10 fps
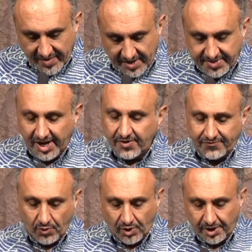
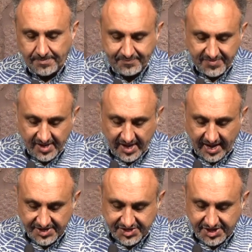Therefore,
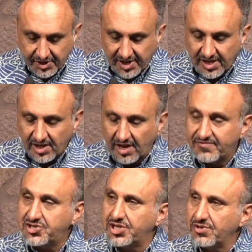as dearly
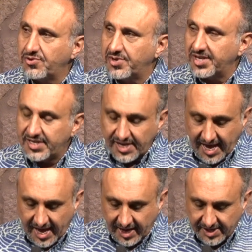loved children,
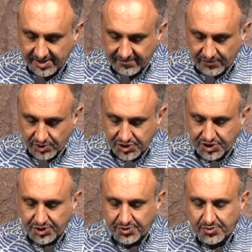and verse
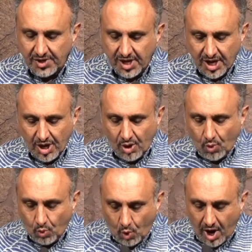2,
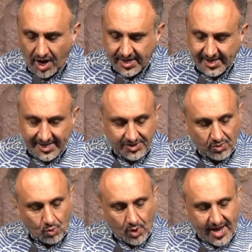walk in the
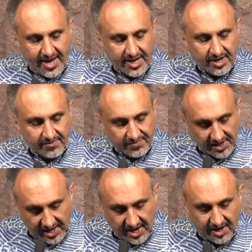way of
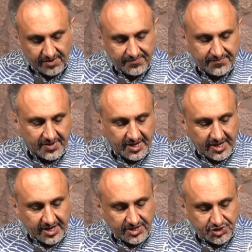love,
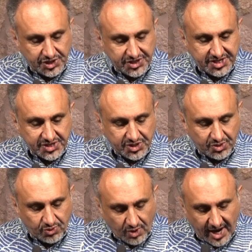just as
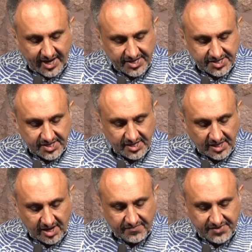Christ
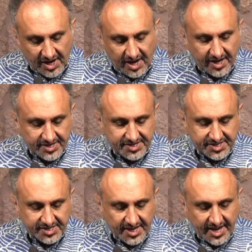loved
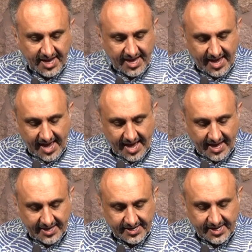us
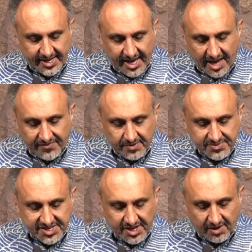and gave
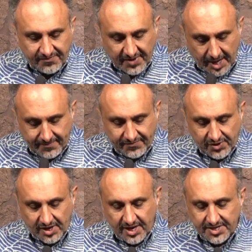himself up
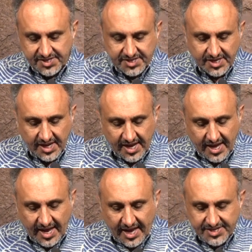for us
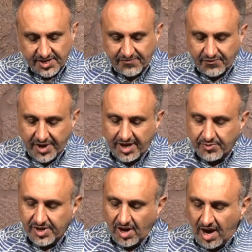as a
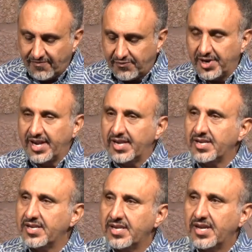fragrant
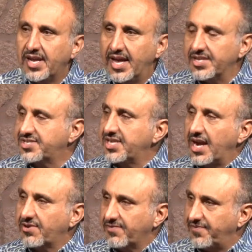offering and
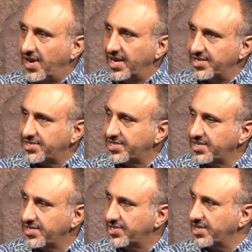
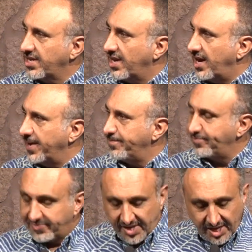sacrifice to God.
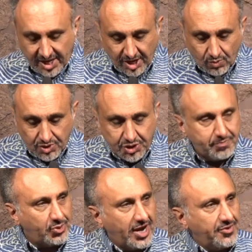Would you
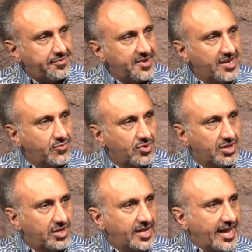pray with me and
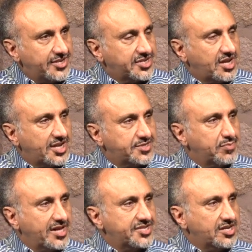we'll ask God's
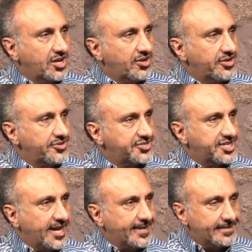blessing on our
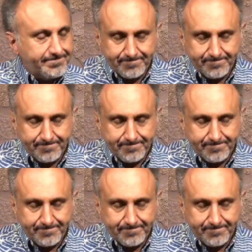understanding?